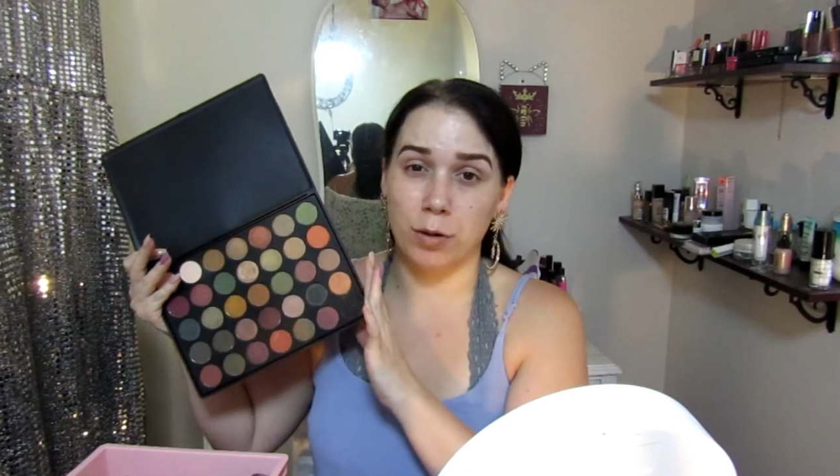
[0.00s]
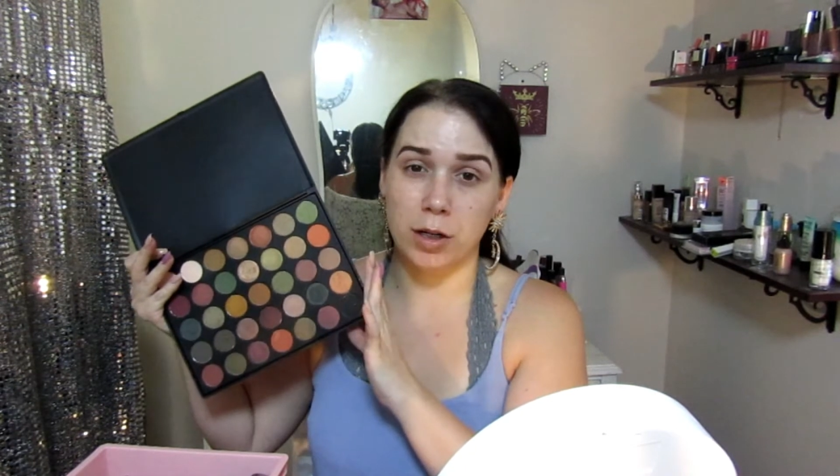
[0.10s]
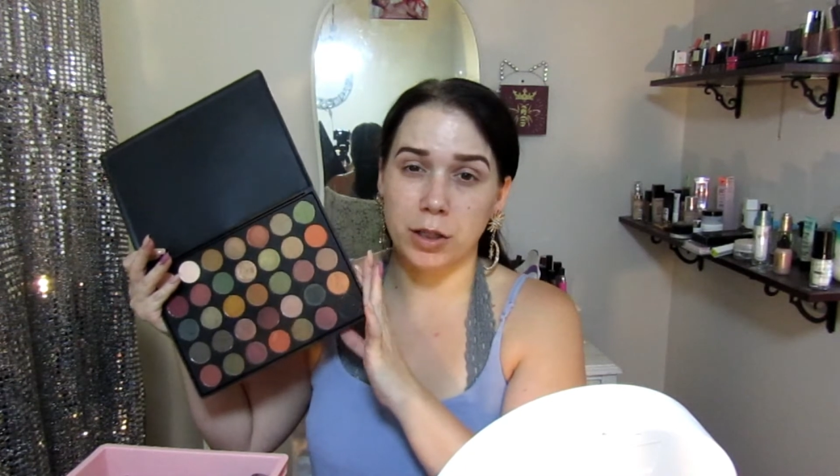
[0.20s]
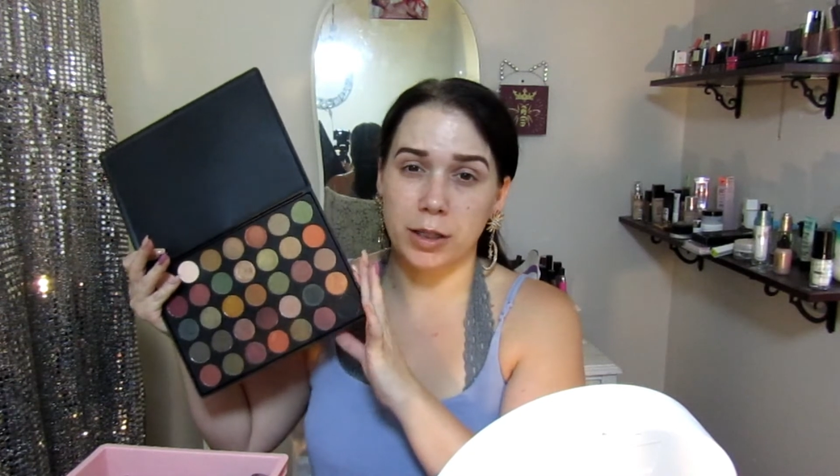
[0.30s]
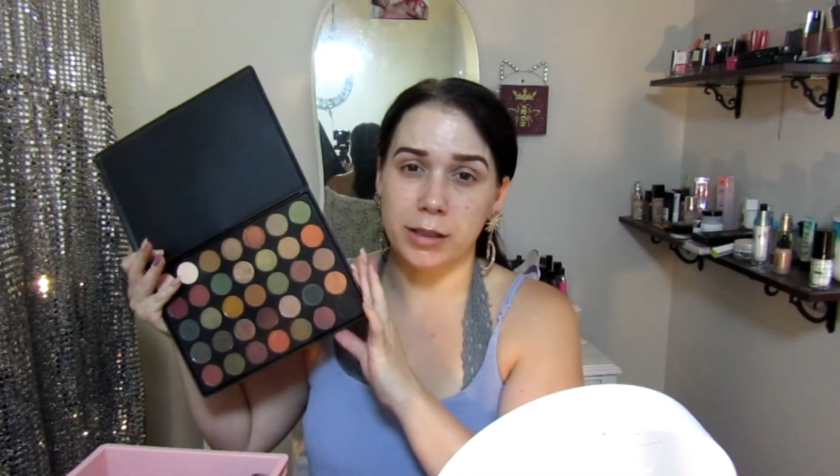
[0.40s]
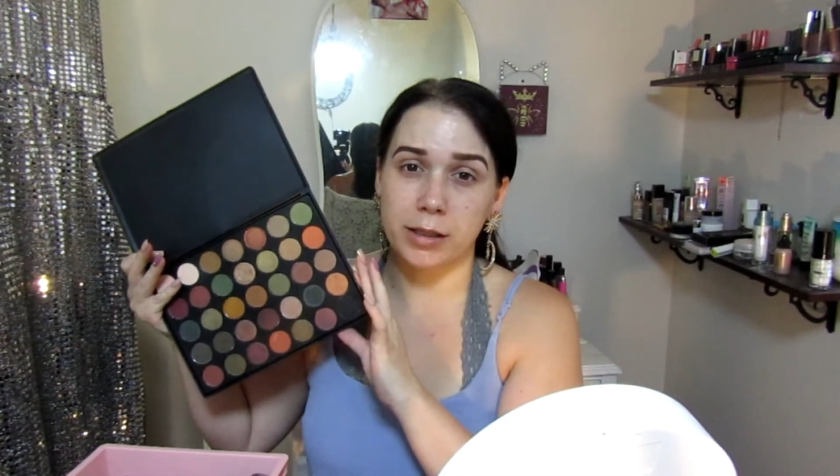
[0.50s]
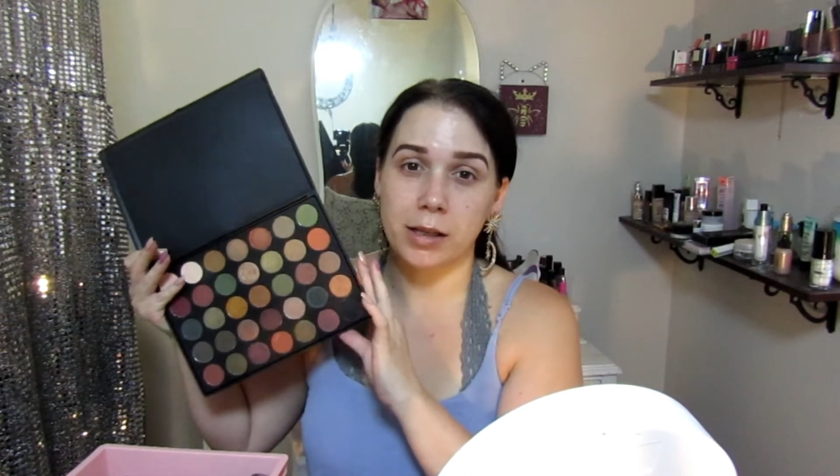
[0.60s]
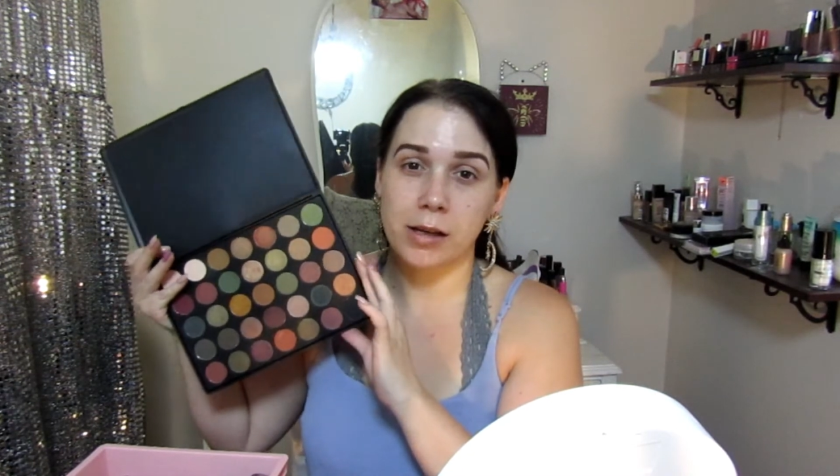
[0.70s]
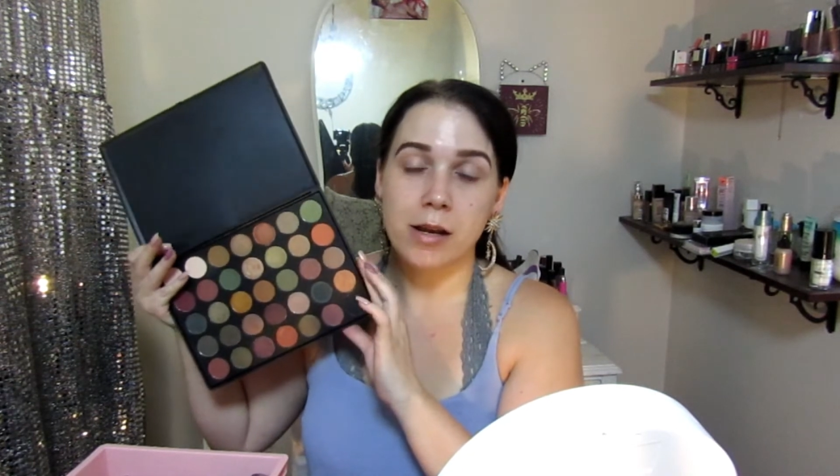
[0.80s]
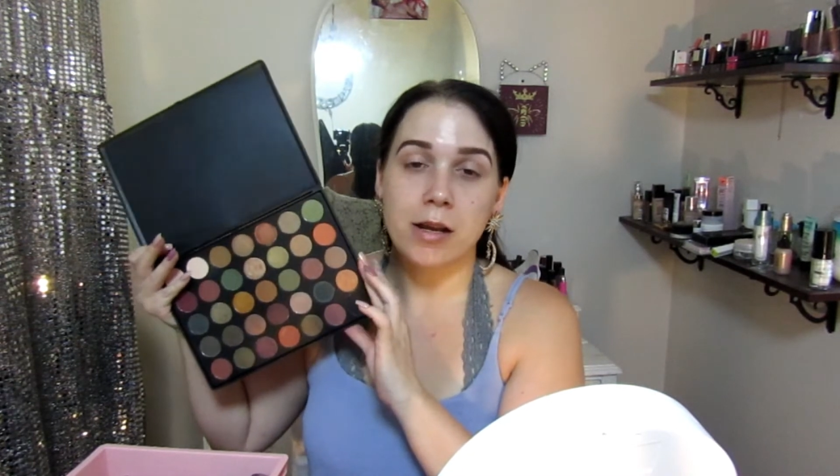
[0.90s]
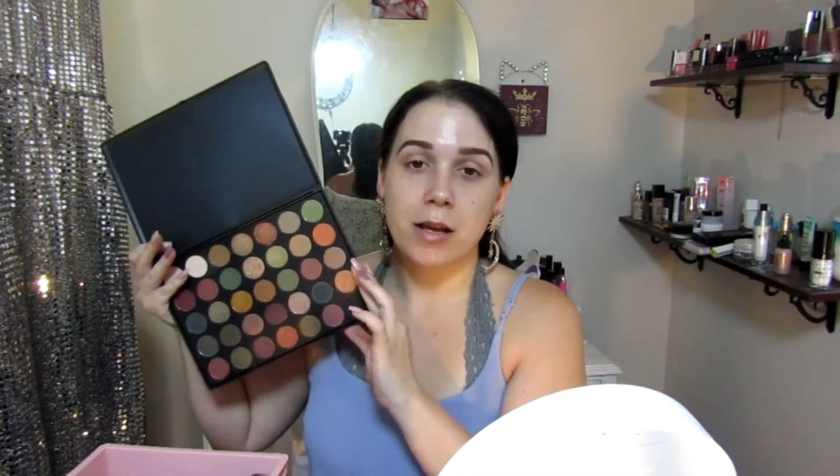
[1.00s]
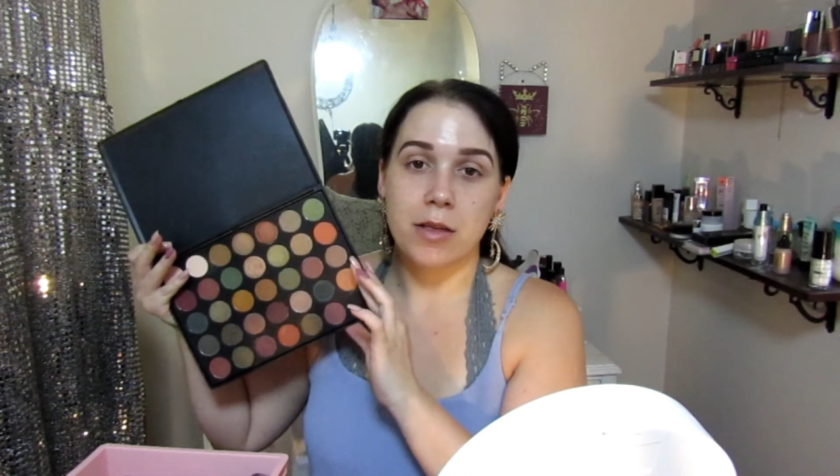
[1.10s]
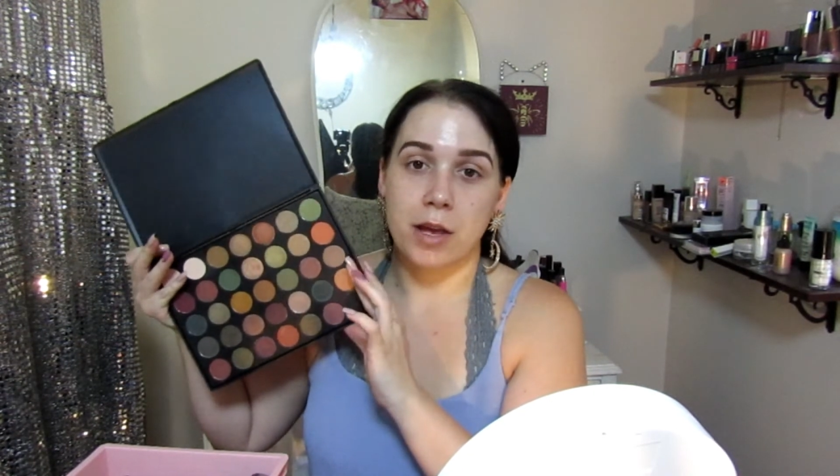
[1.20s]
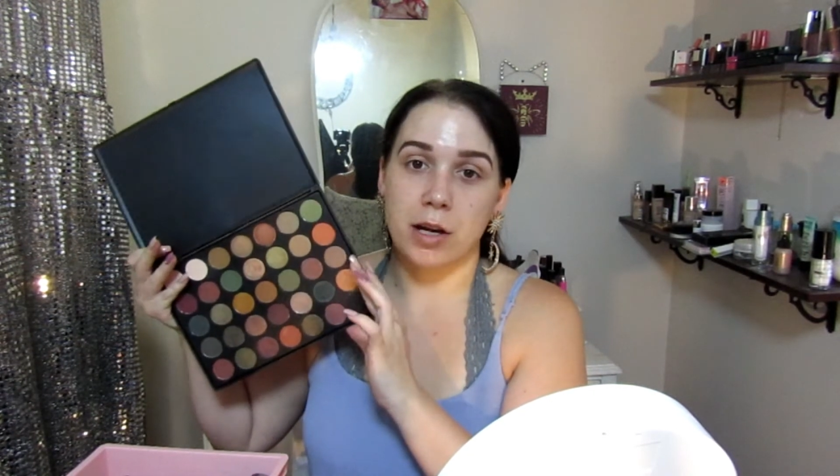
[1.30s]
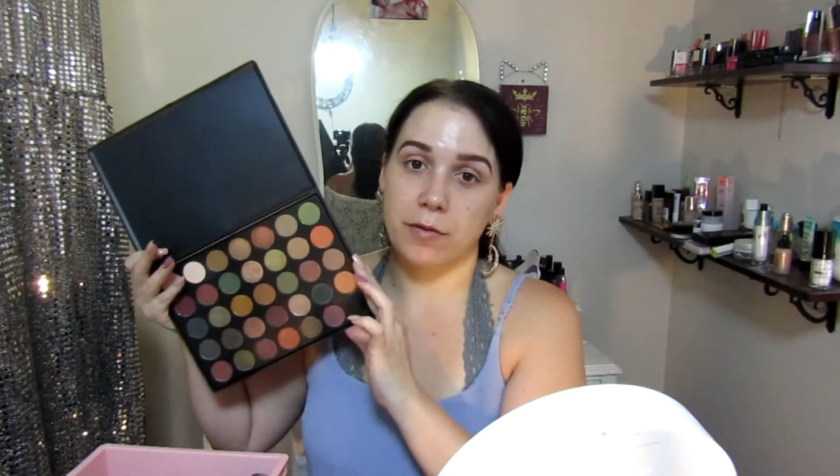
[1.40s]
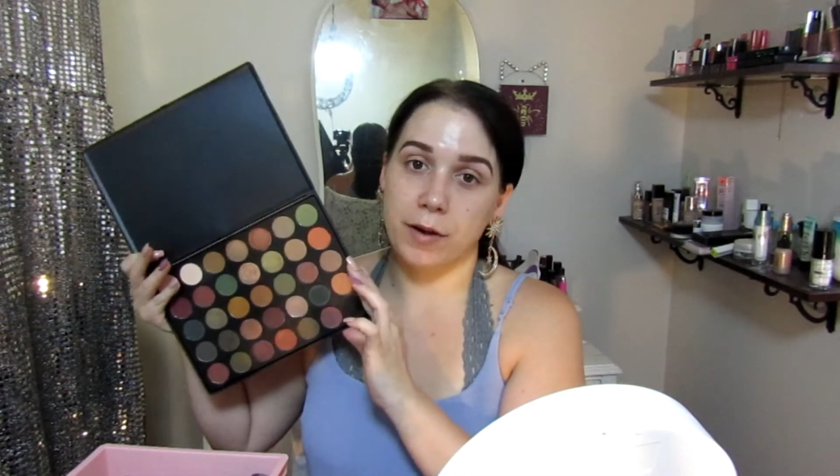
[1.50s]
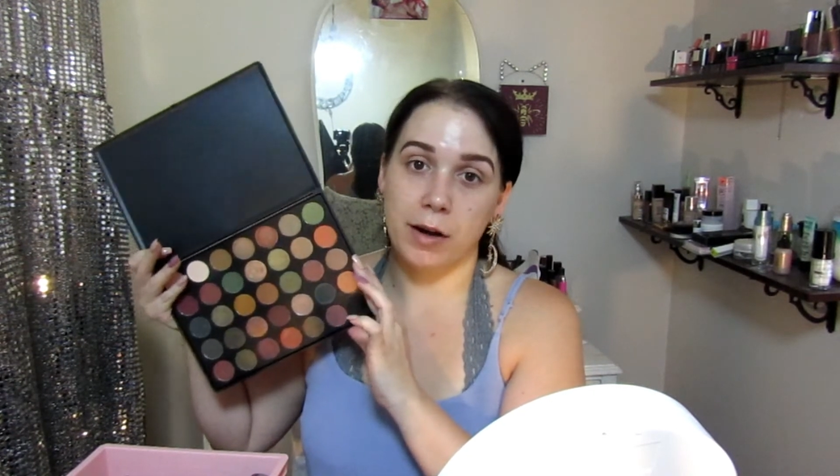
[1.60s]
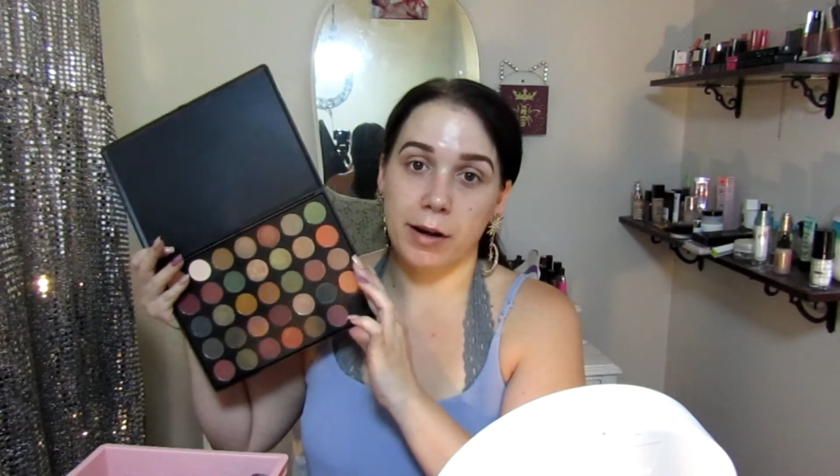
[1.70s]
brushes that are very